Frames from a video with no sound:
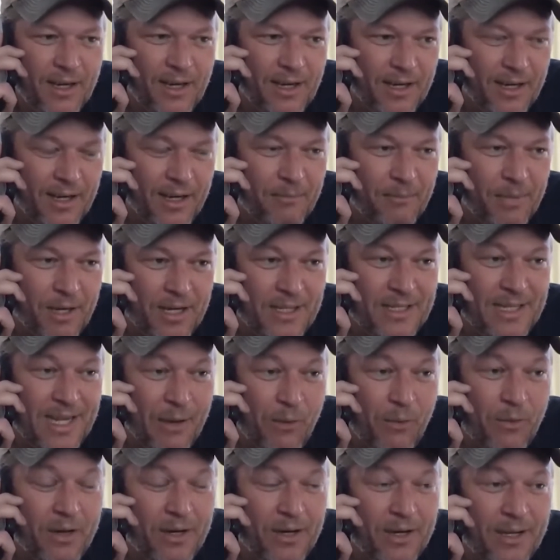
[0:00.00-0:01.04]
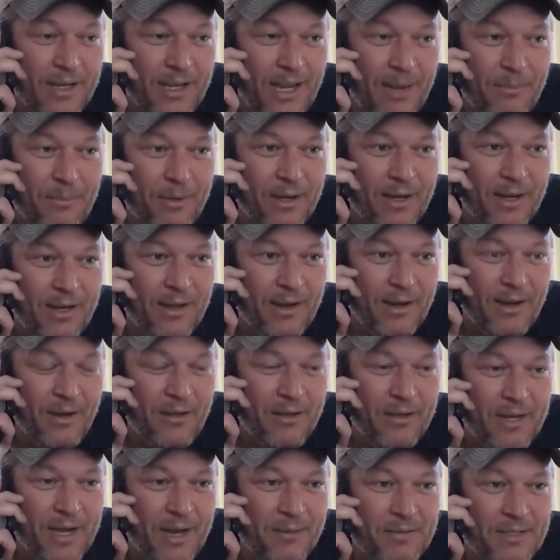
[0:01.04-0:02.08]
luckily because I wanted to keep it
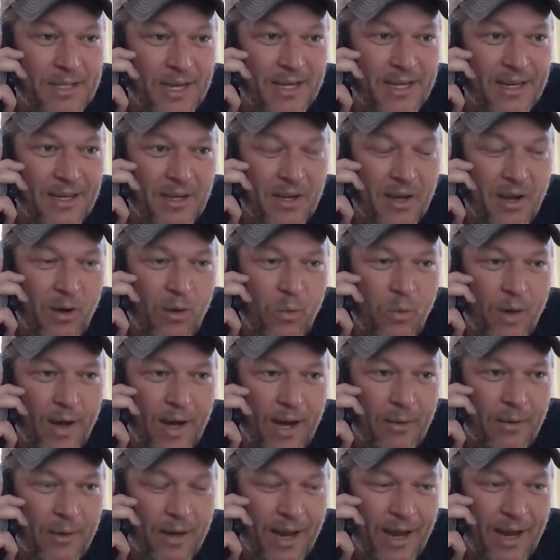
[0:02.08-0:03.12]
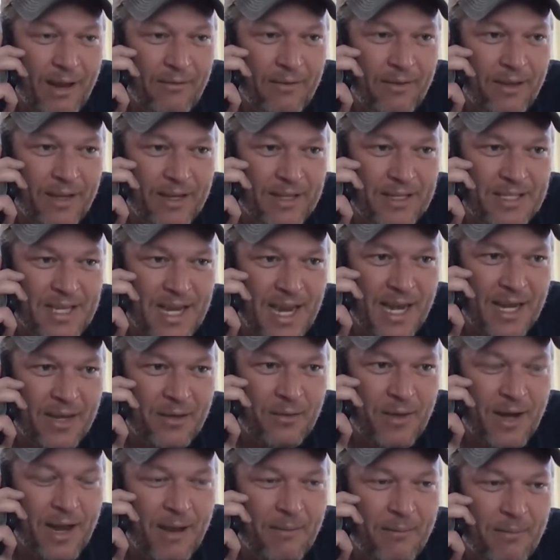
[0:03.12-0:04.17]
in there all the time because I didn't know when I would have the
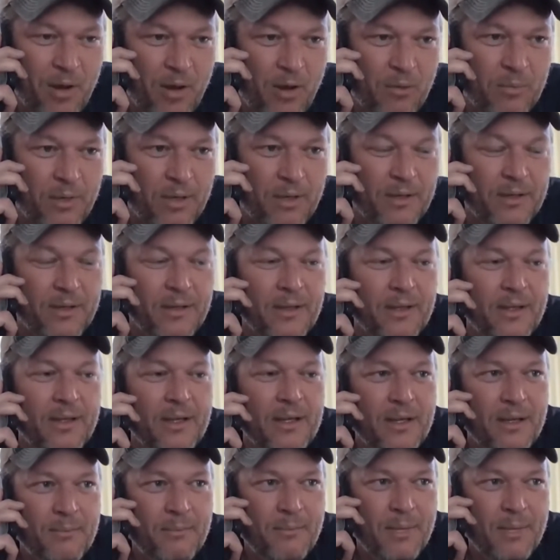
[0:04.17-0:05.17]
exact right moment.